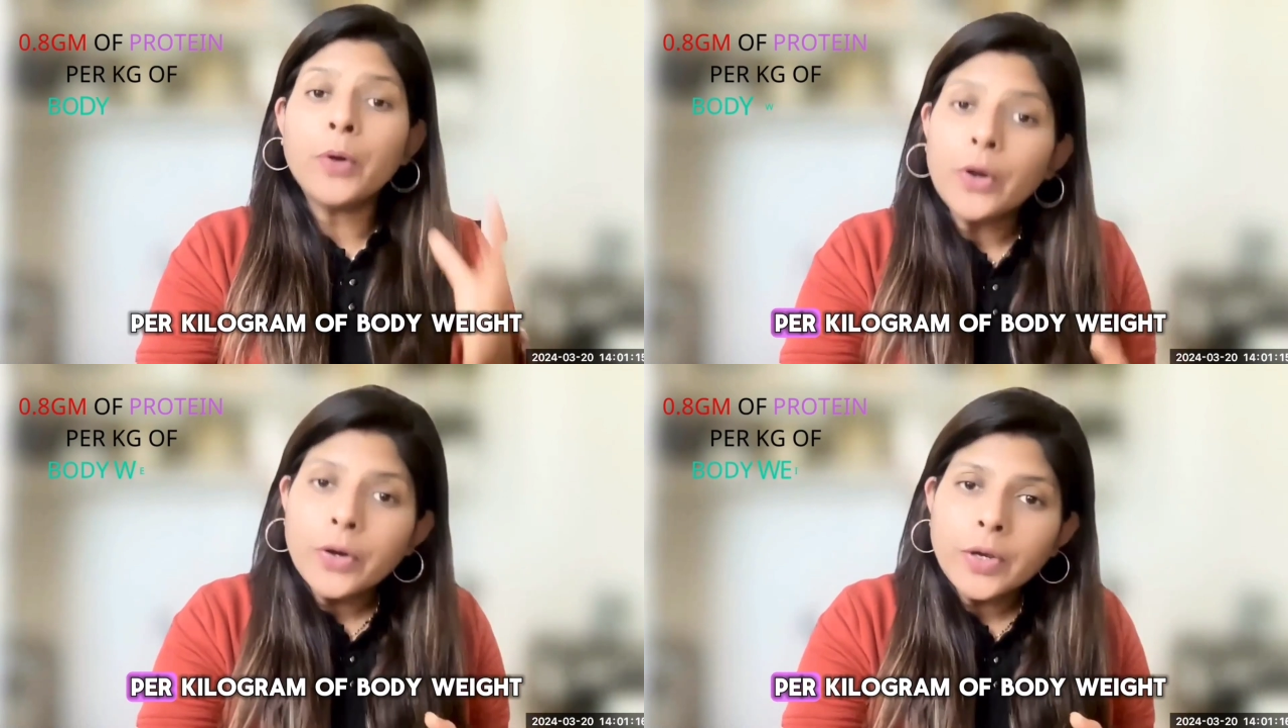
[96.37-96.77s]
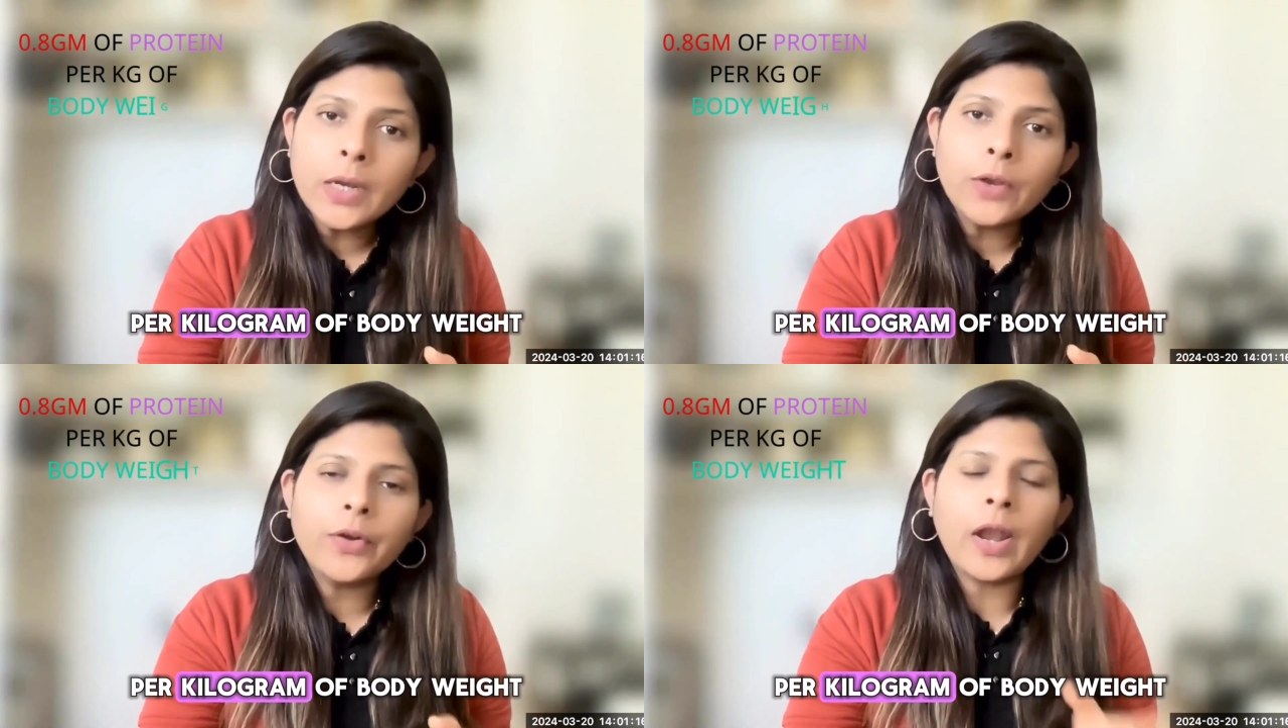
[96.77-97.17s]
per
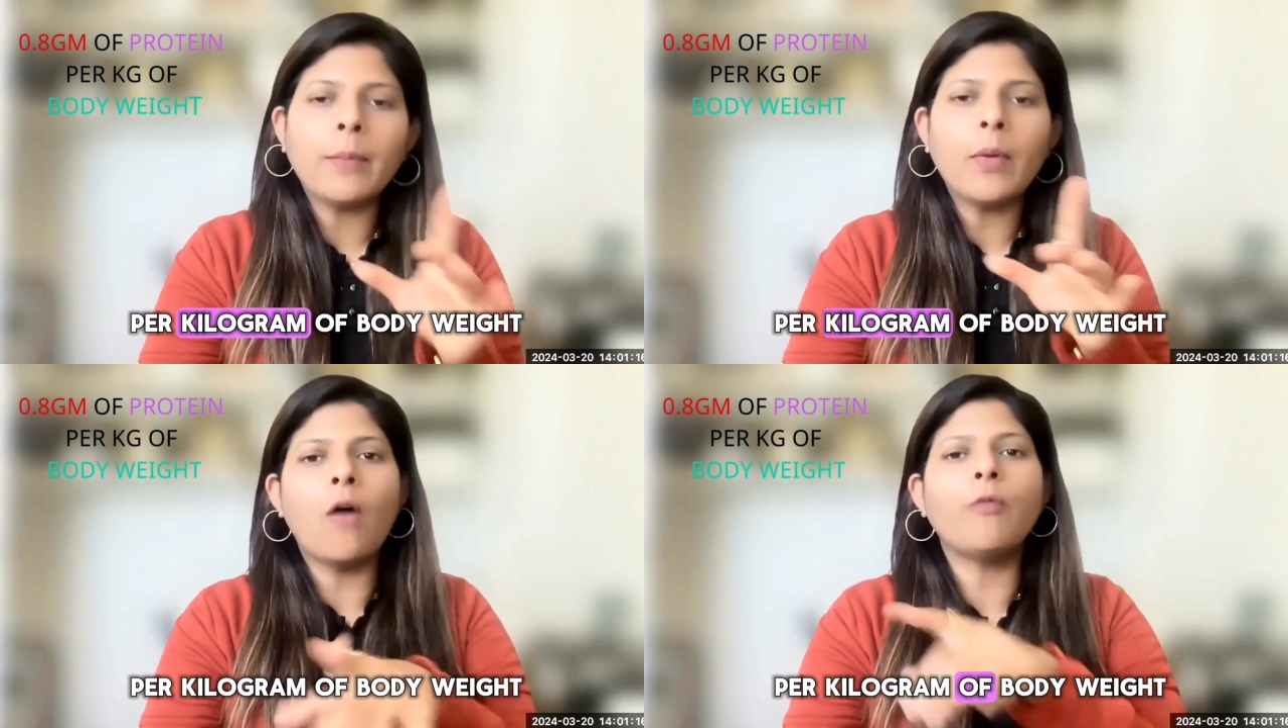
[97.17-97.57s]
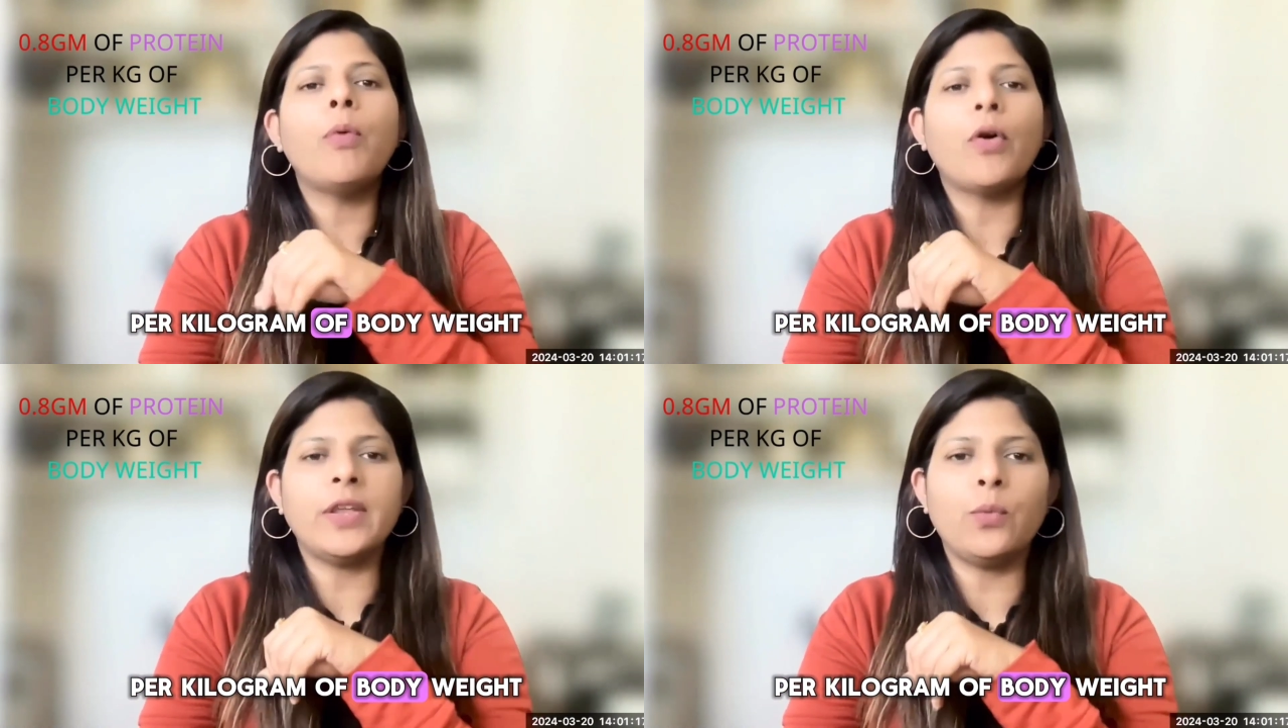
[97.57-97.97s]
kilogram of
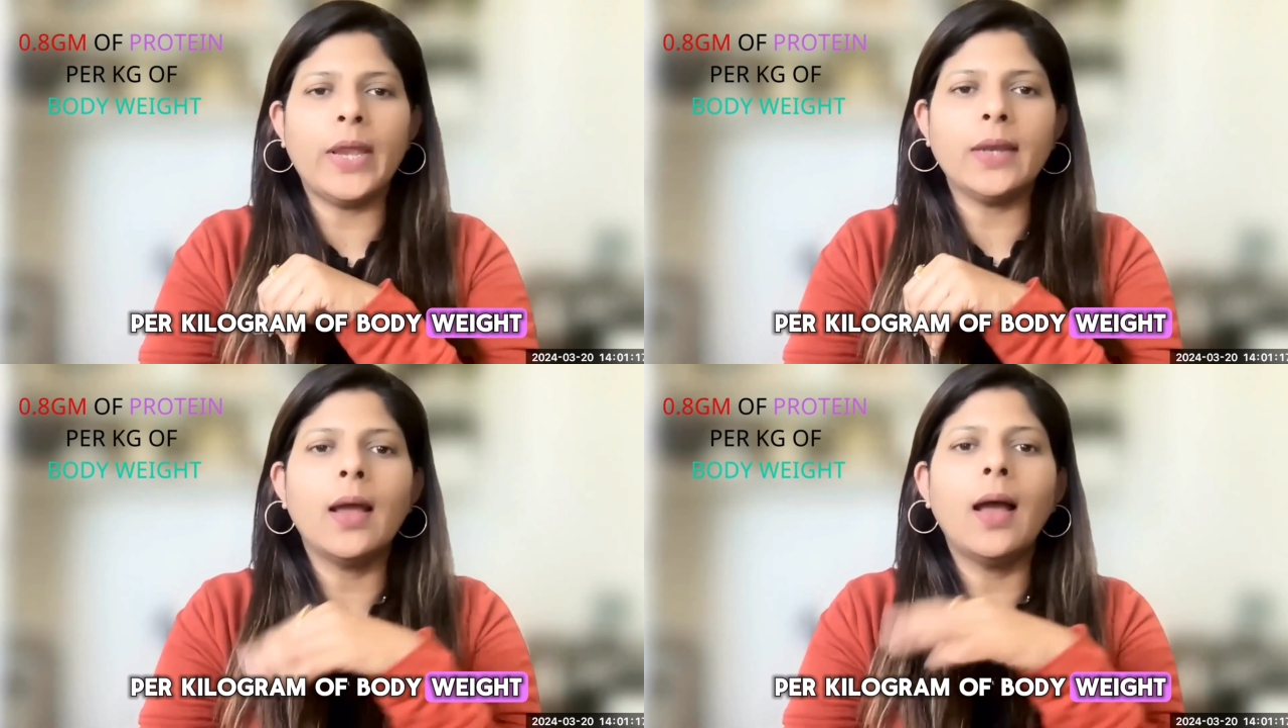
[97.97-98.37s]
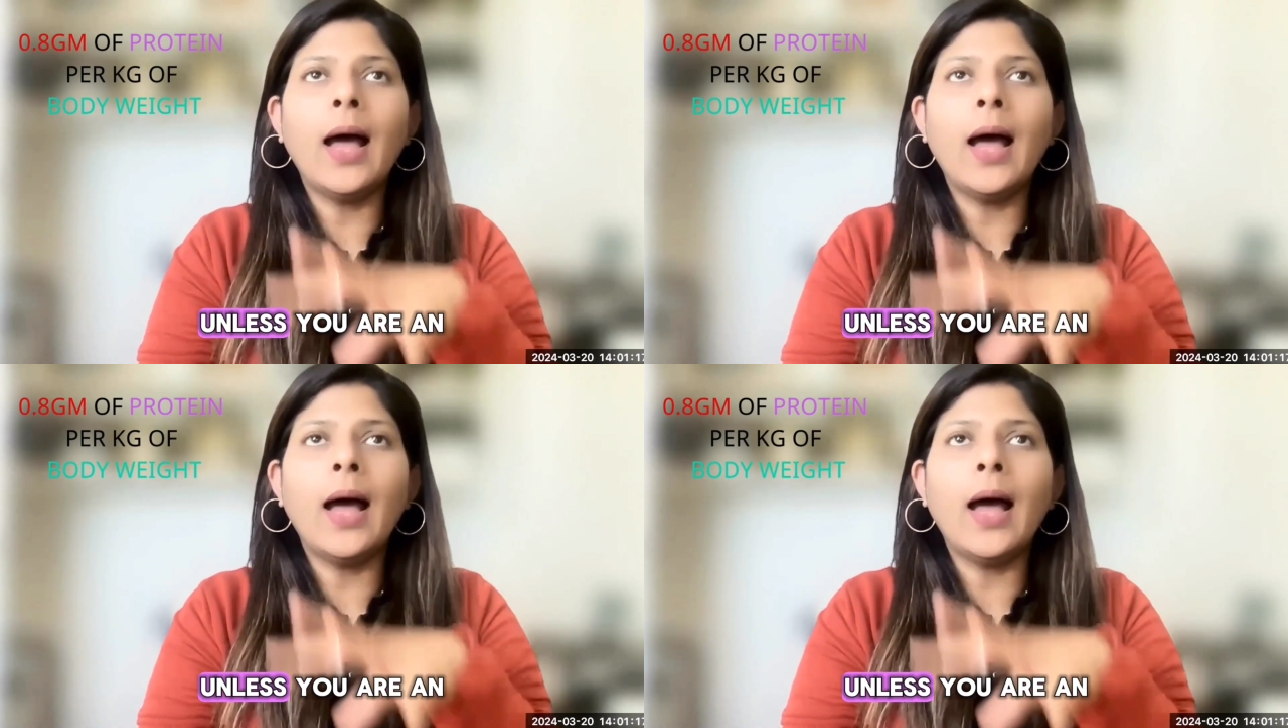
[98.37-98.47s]
body weight,